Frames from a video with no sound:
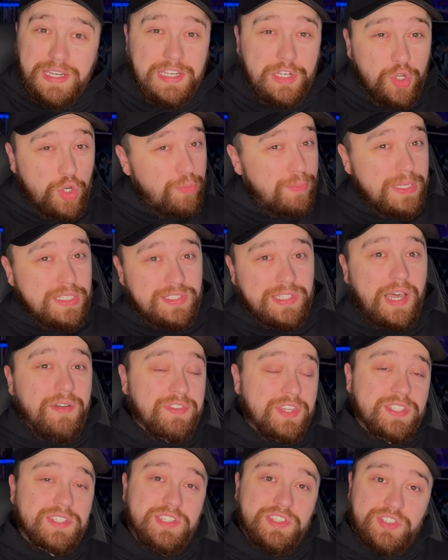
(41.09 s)
And
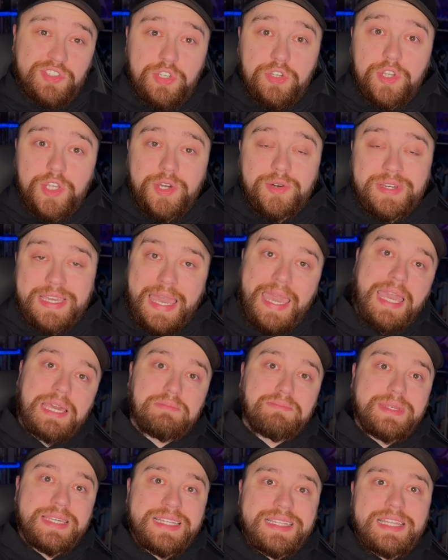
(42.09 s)
Ubisoft as a studio
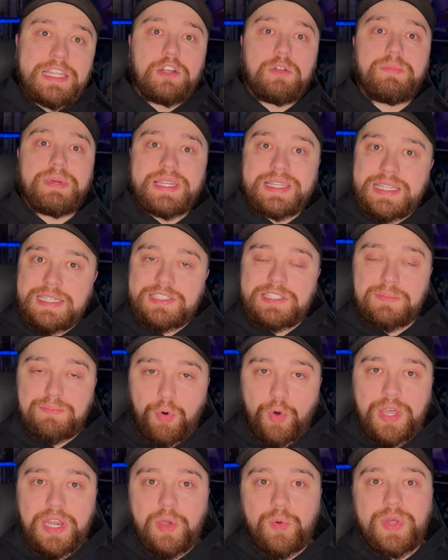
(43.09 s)
can be a little bit
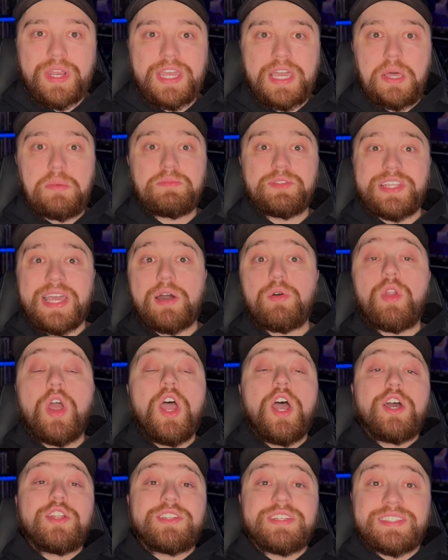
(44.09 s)
disappointing when it comes down
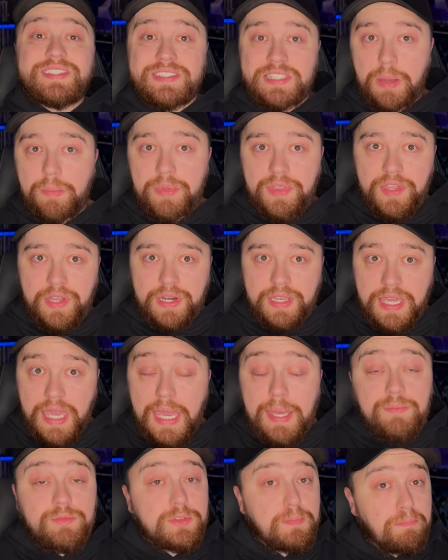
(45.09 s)
to some of their
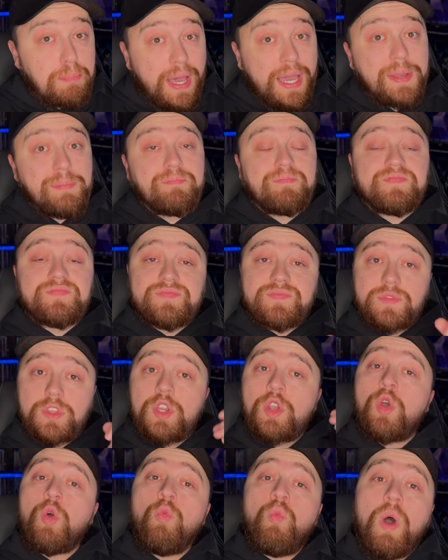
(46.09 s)
games, but
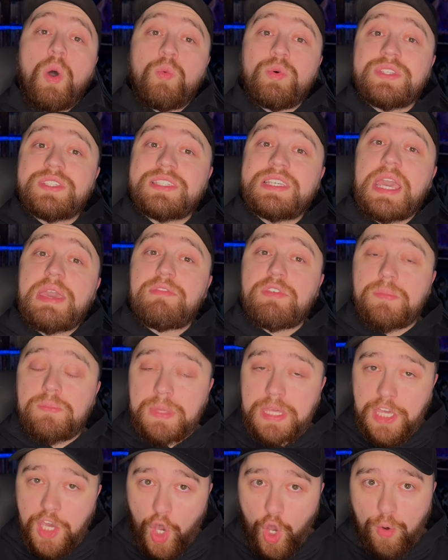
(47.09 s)
what was giving
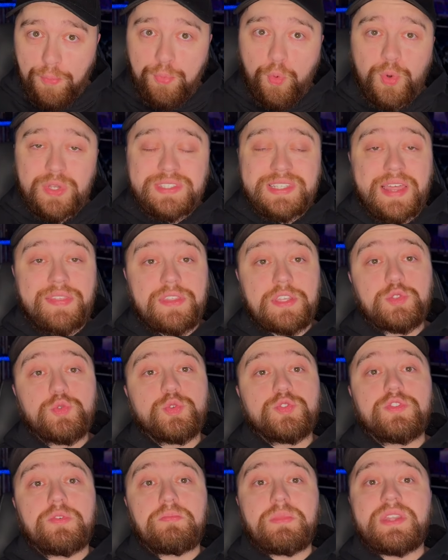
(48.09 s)
me hope was that this
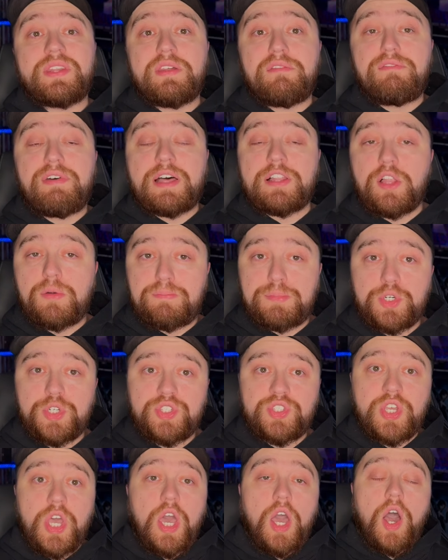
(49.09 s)
was from the
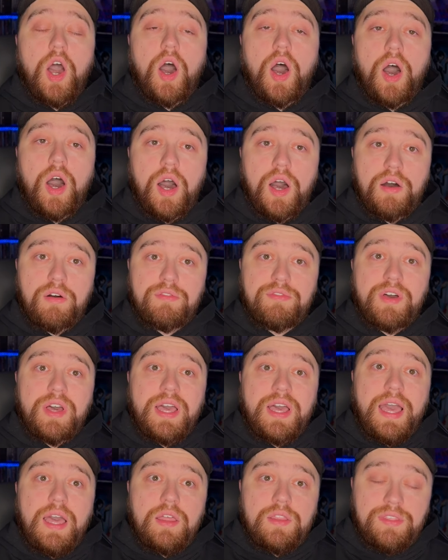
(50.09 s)
developers of
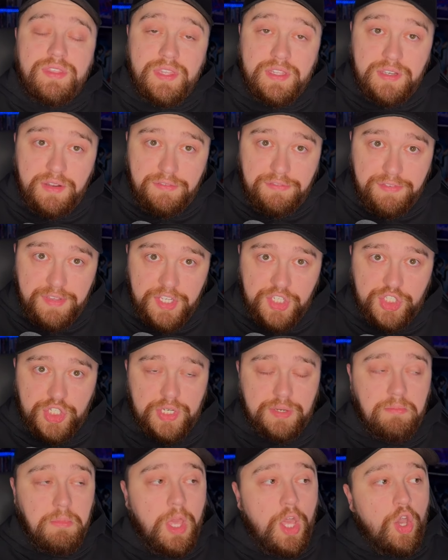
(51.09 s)
the
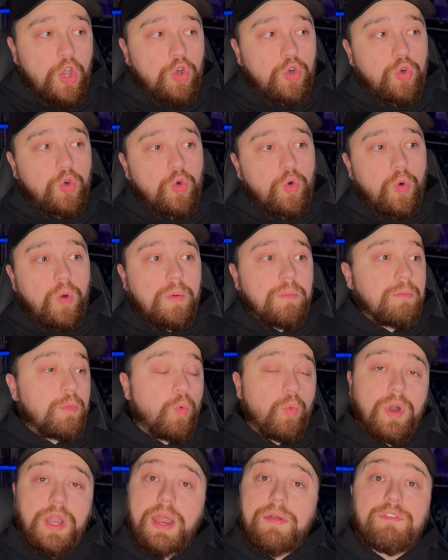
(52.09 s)
division who
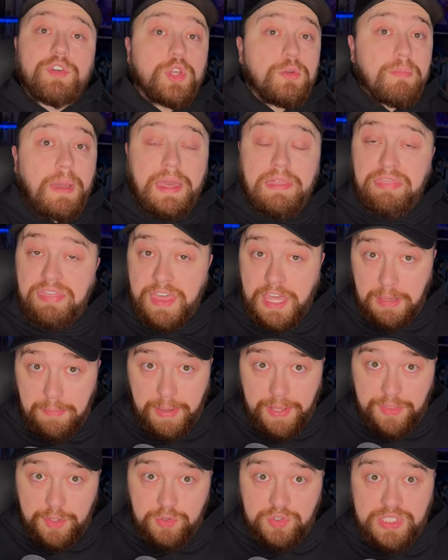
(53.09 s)
whatever you might think
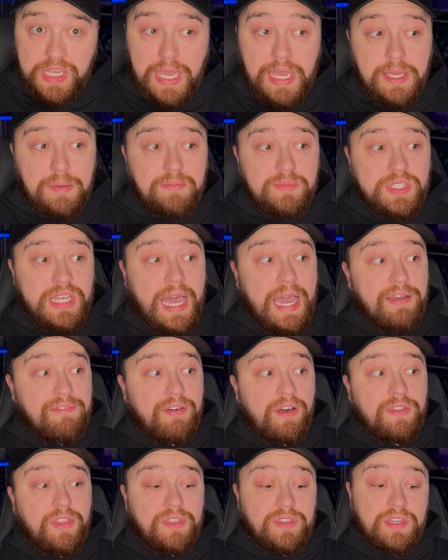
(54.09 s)
about those games i
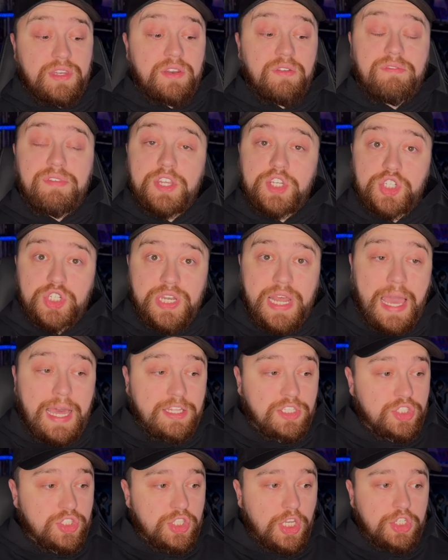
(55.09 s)
found that the division
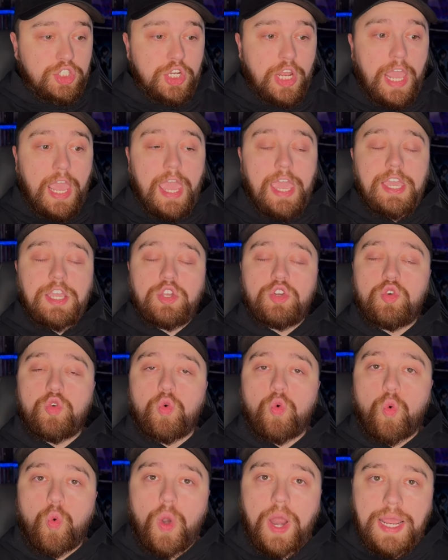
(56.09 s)
had such a
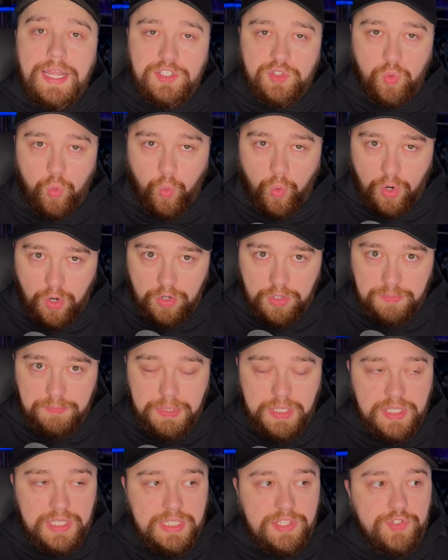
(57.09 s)
great world
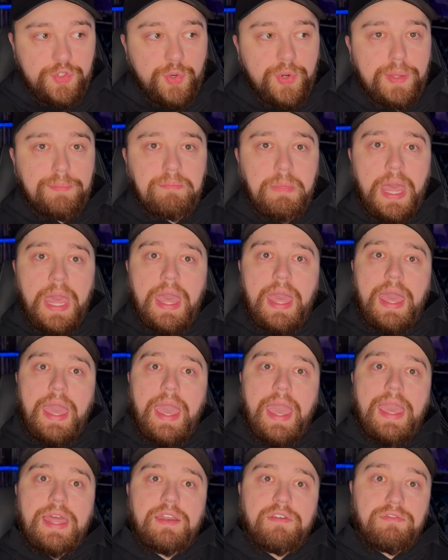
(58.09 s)
building to it
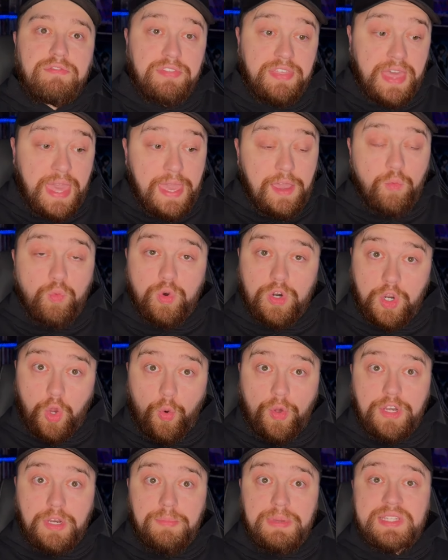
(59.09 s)
and if they were going to be